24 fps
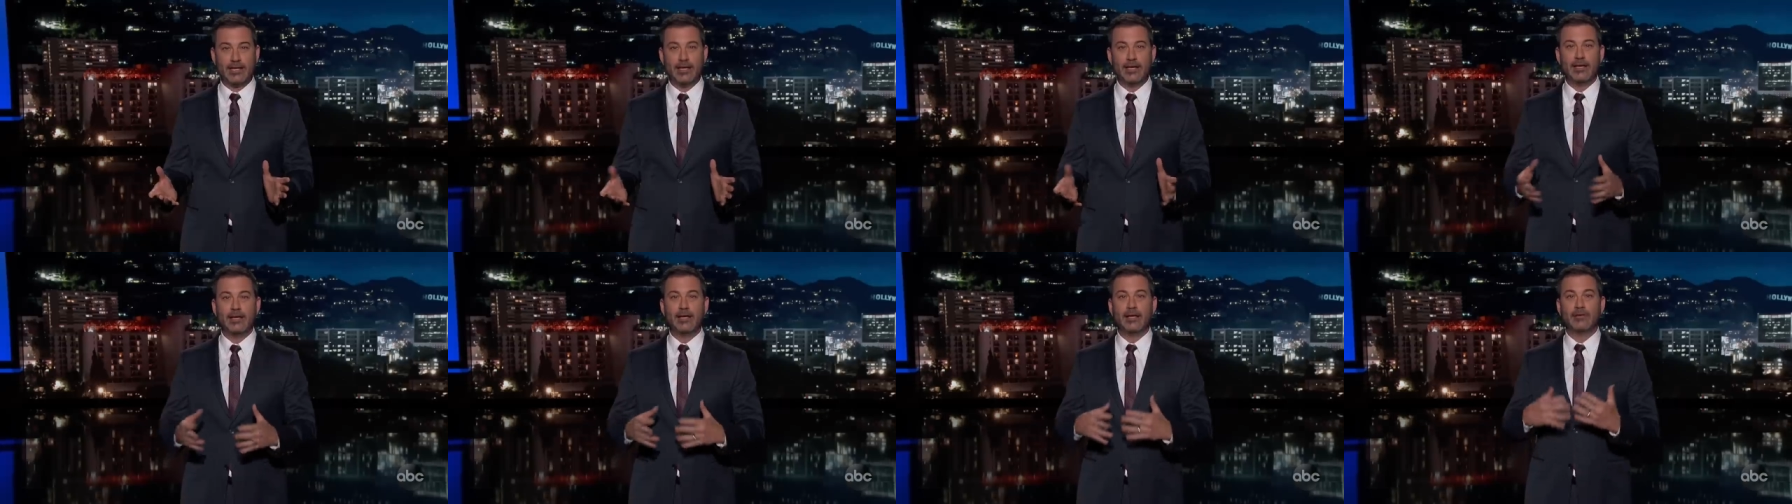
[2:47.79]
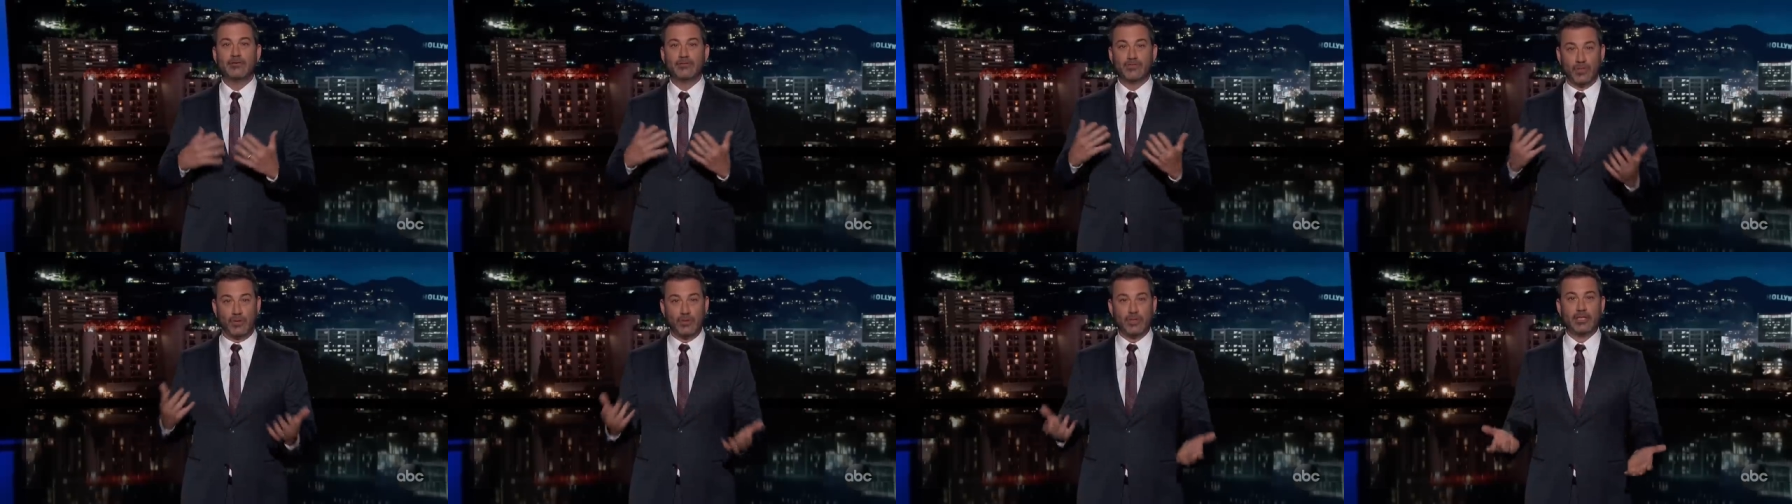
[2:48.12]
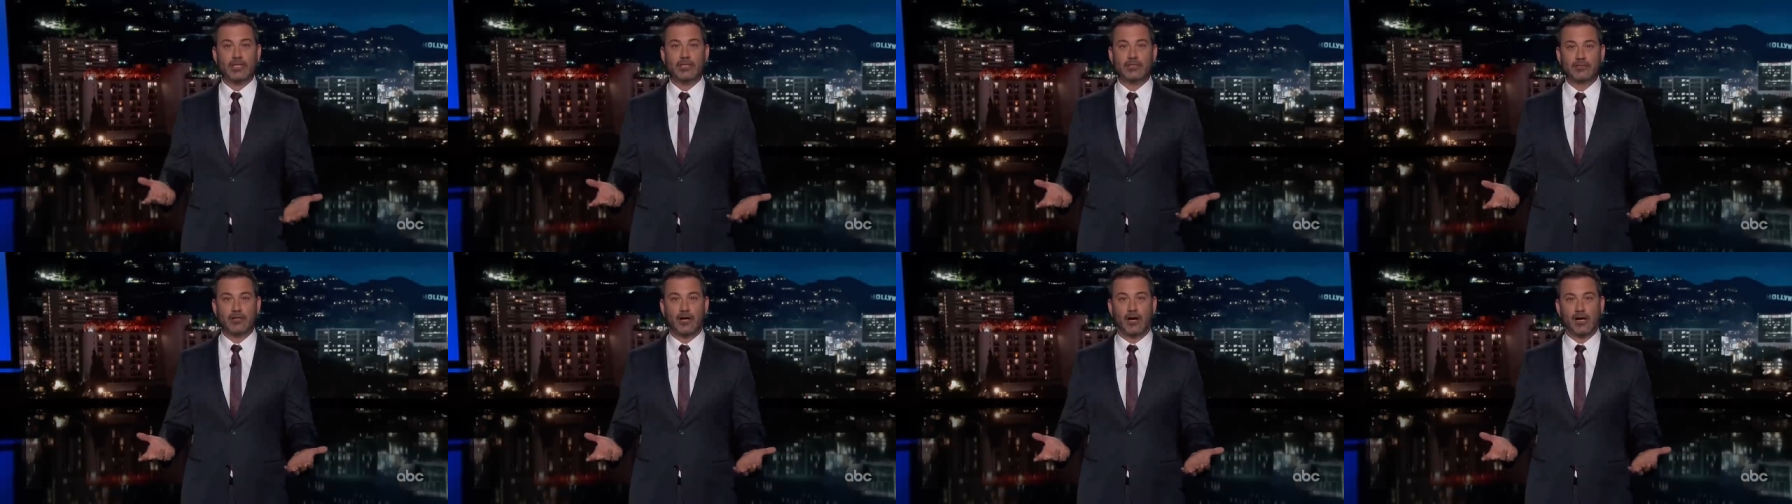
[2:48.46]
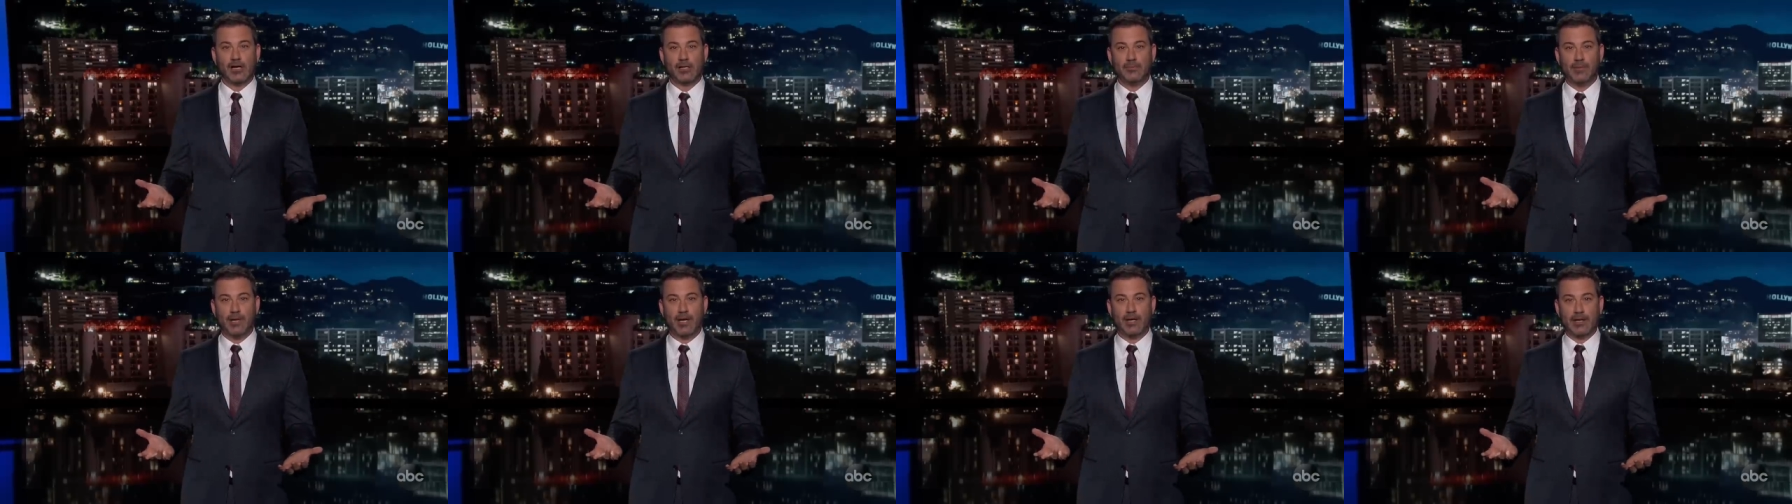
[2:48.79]
it was only to
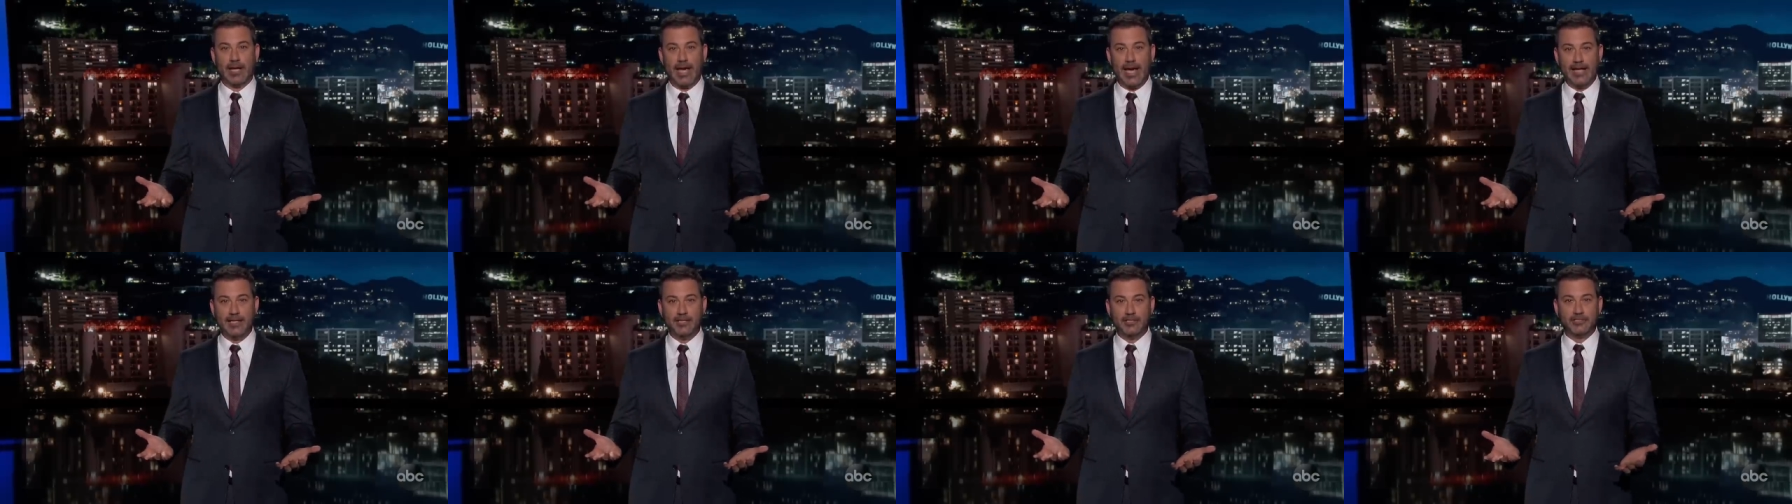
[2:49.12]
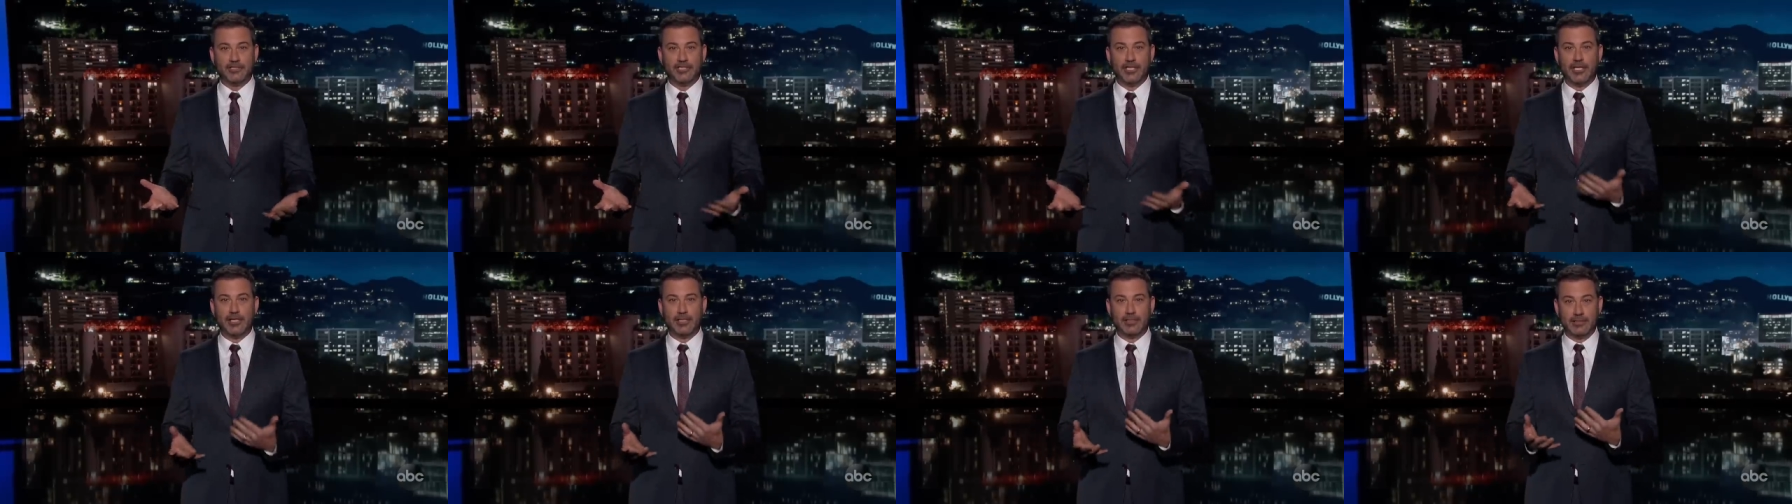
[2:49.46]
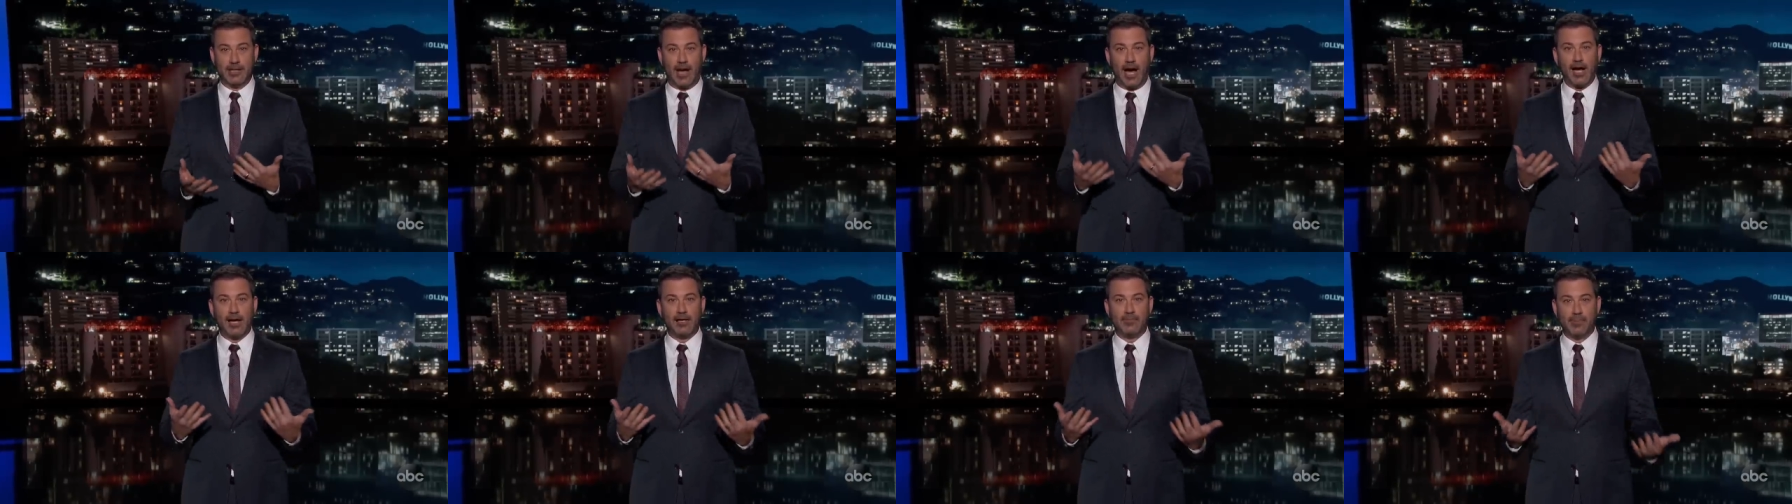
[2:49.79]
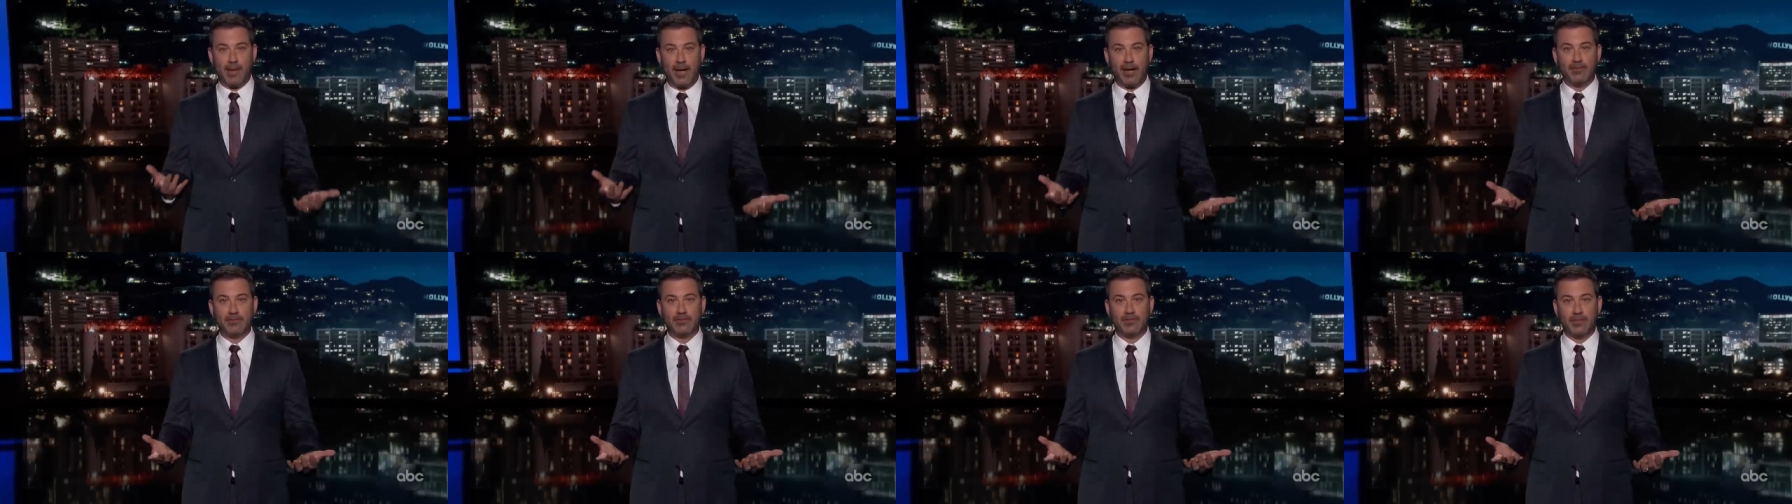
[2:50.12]
talk about energy, not
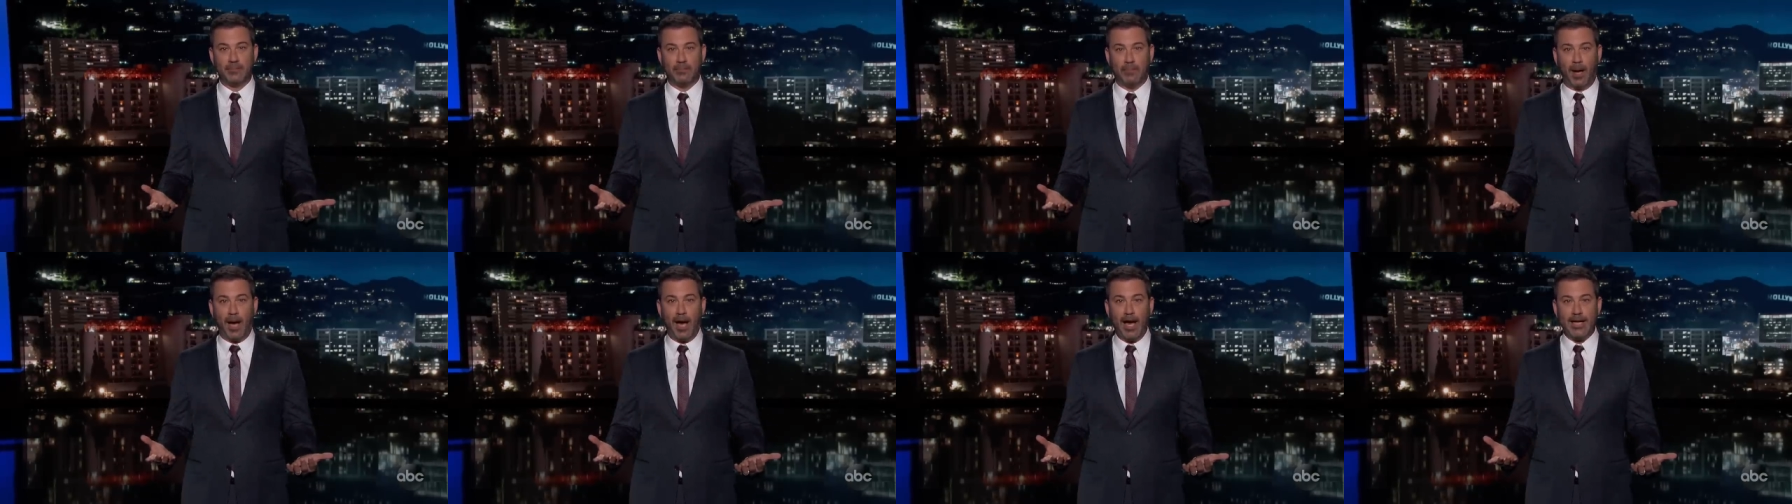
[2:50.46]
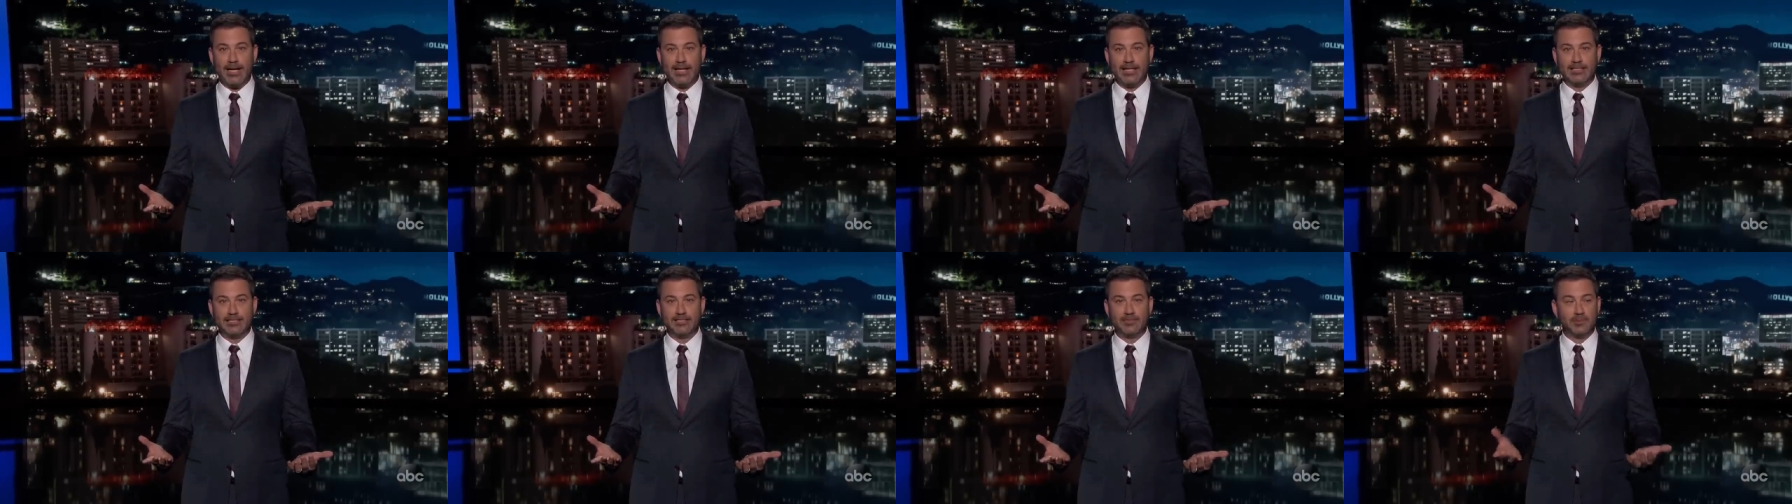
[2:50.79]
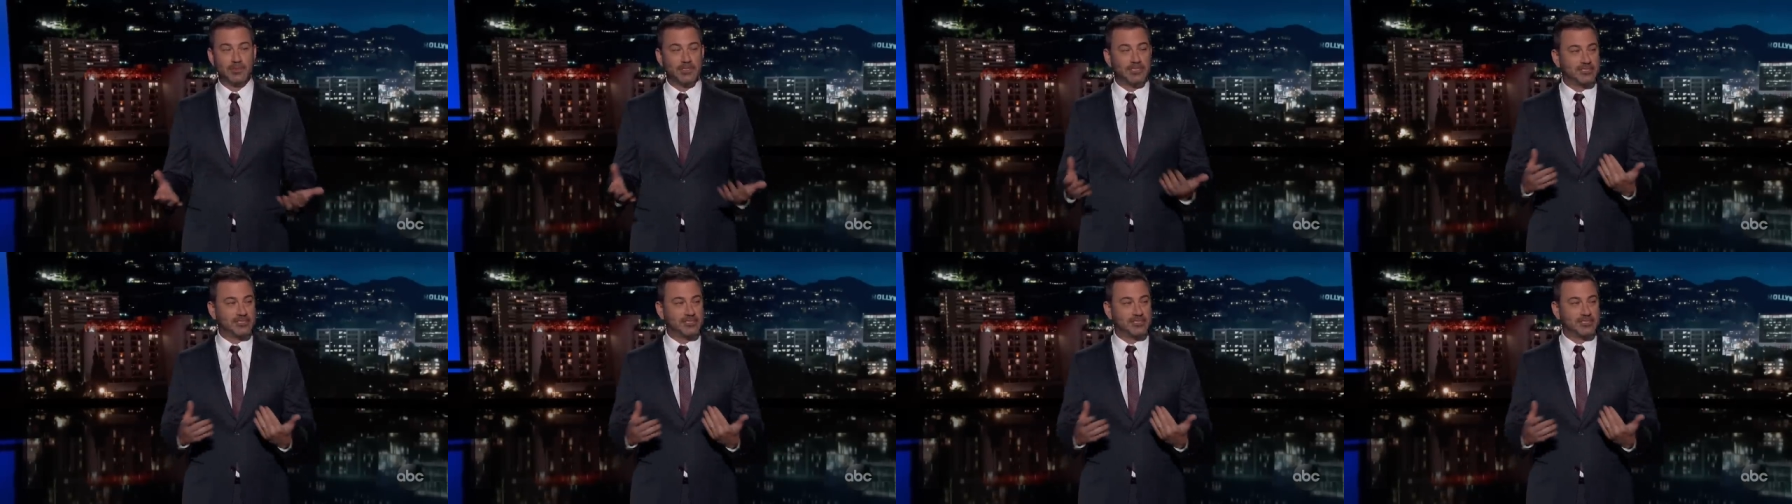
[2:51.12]
about the Bidens,